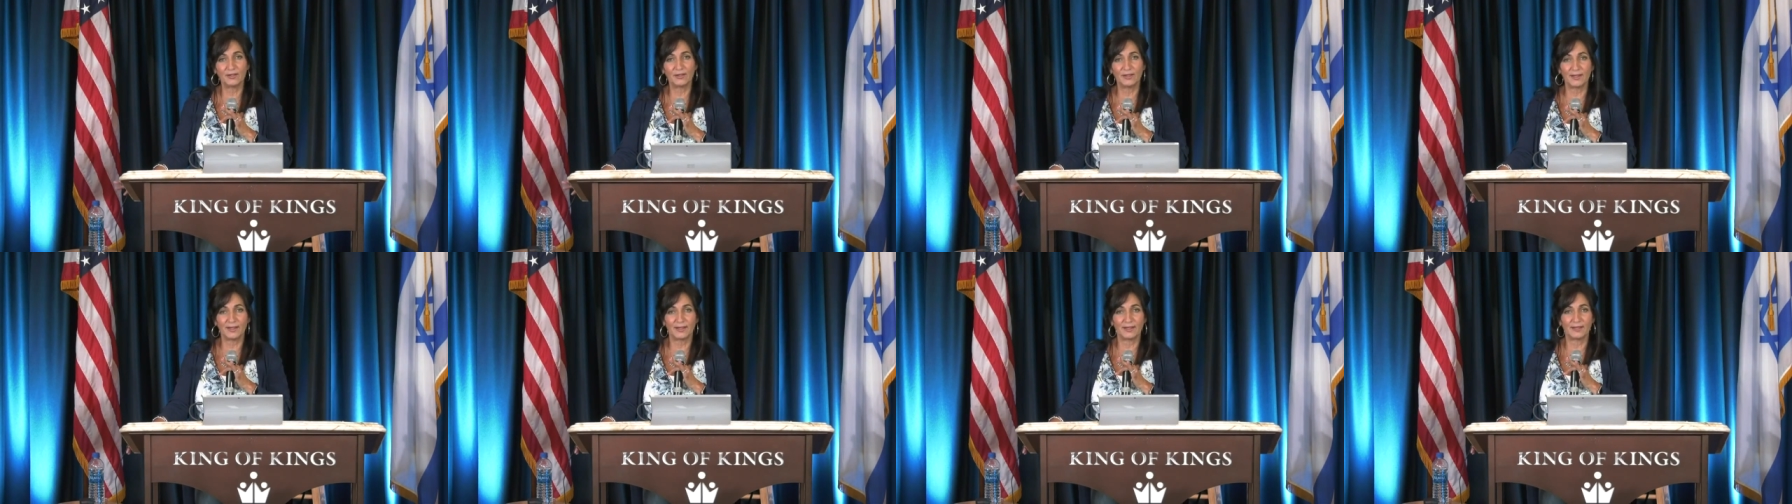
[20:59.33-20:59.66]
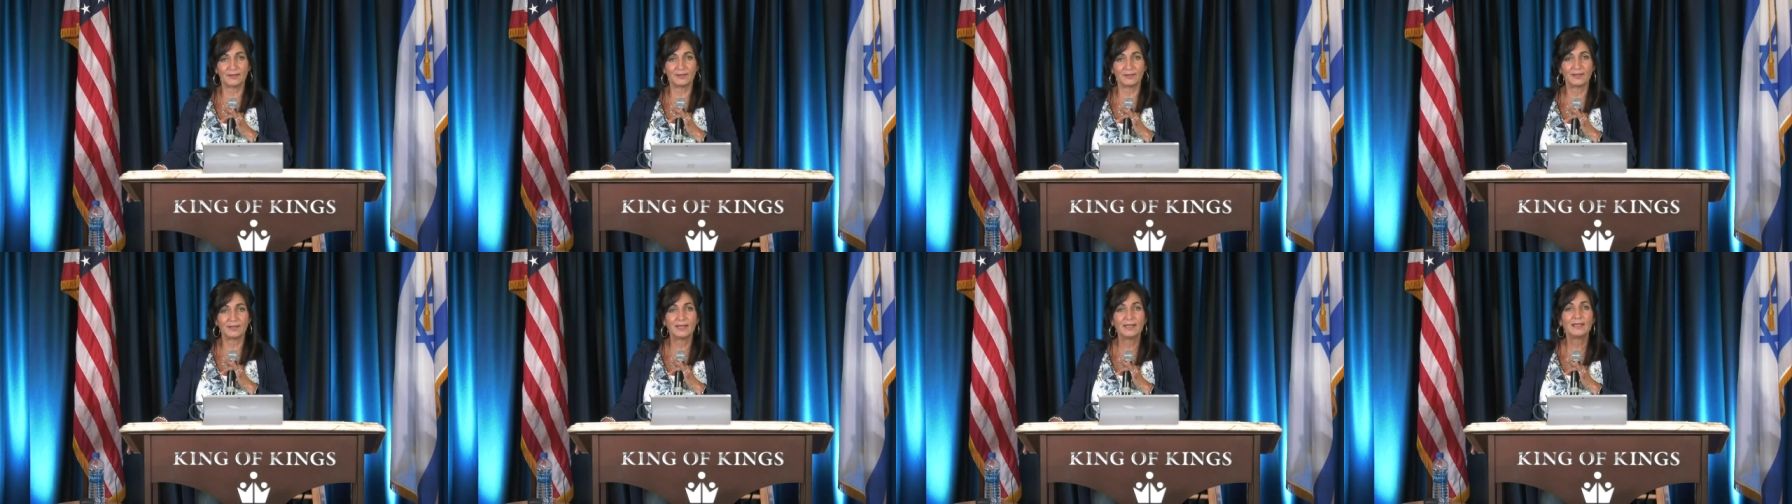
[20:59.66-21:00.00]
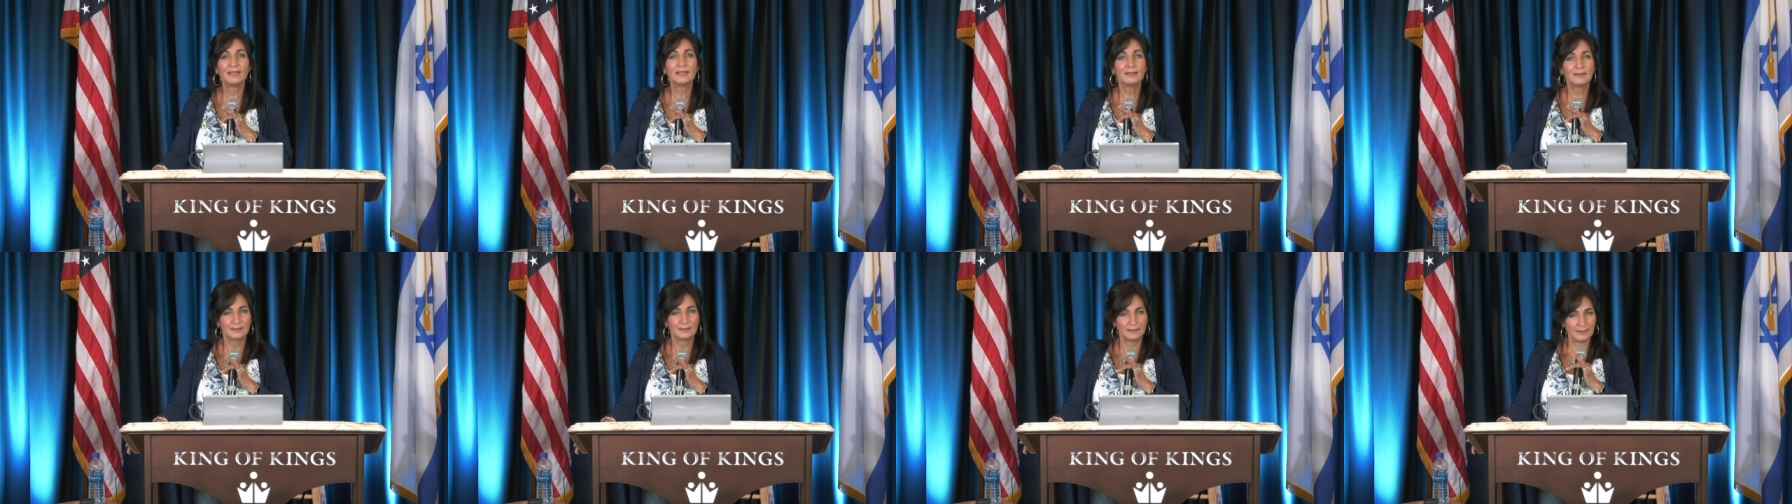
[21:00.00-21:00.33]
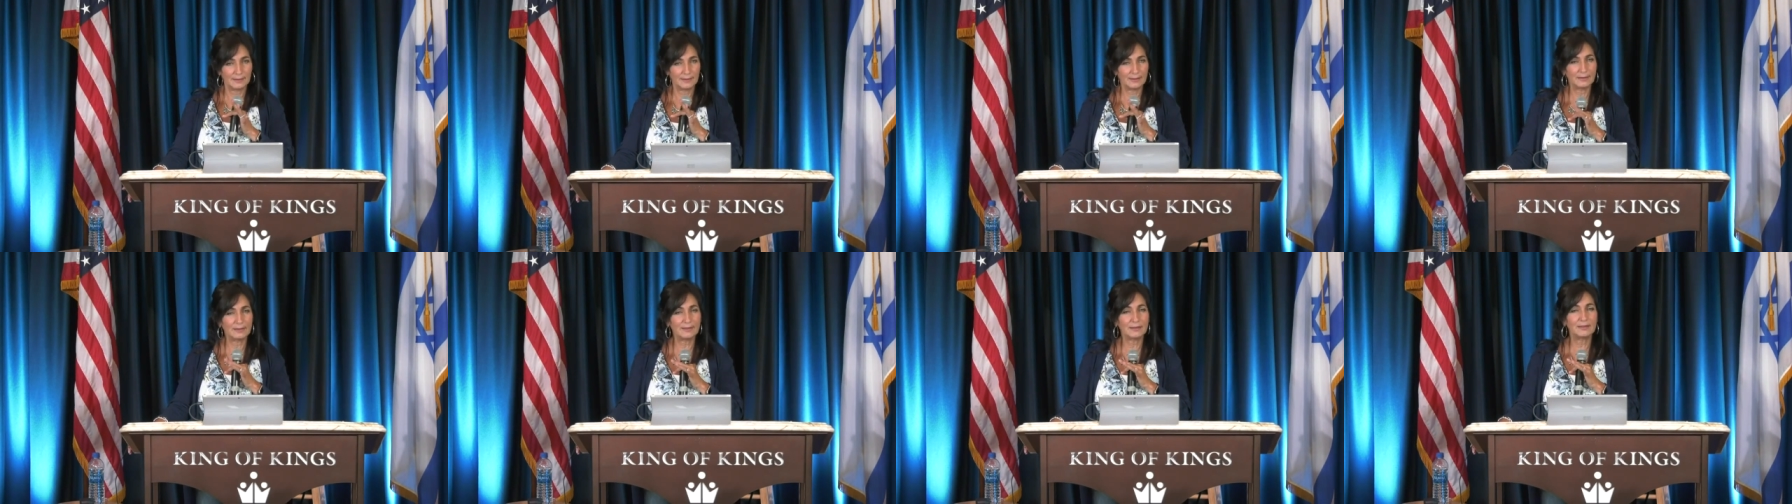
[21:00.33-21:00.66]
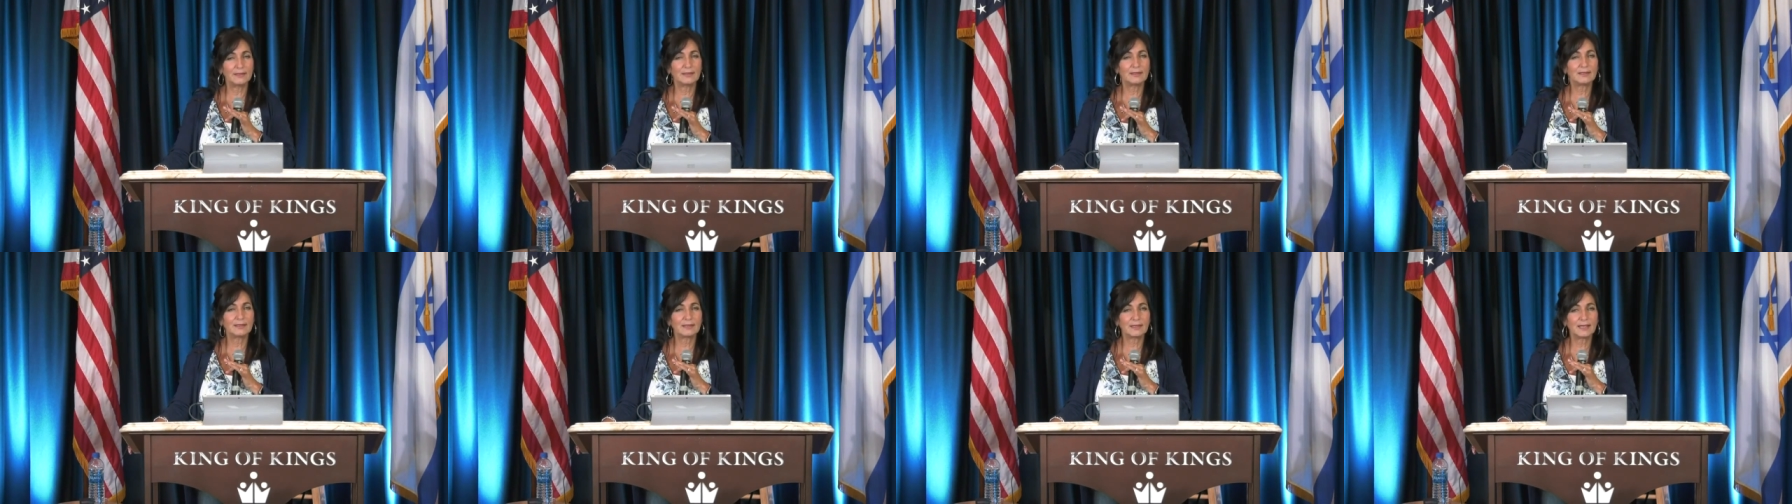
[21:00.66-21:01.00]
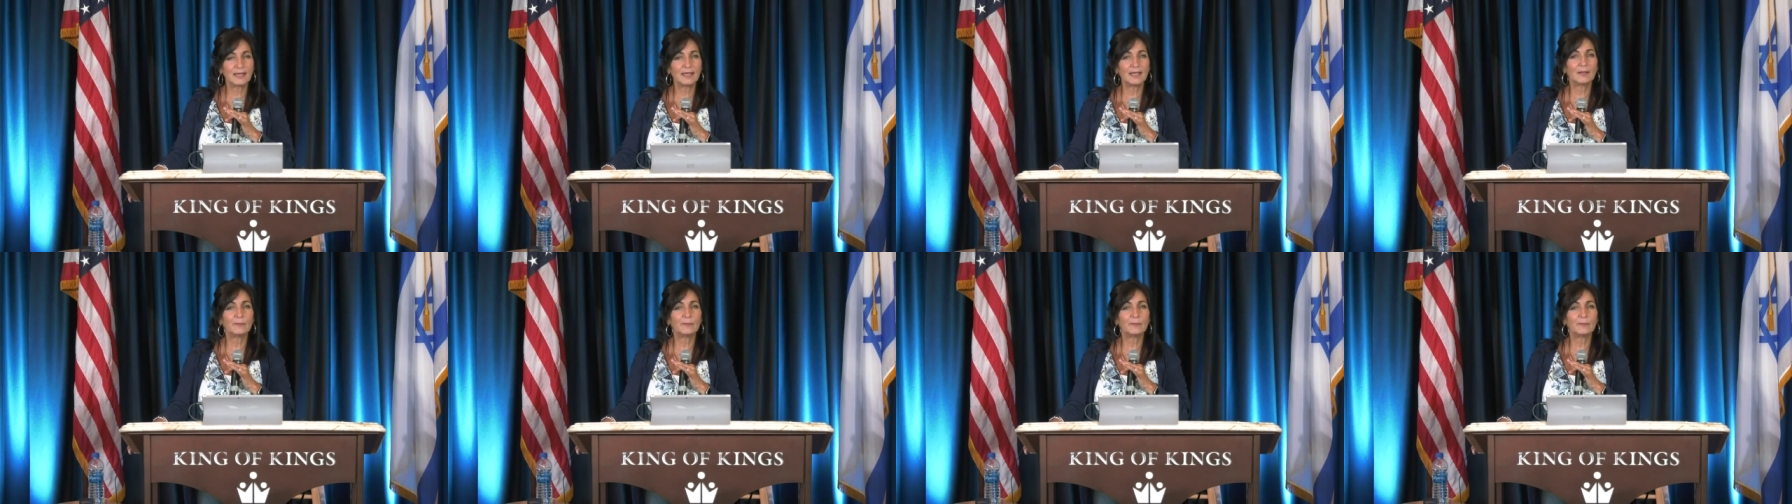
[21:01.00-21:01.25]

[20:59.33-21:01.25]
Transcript: in our land? Listen to this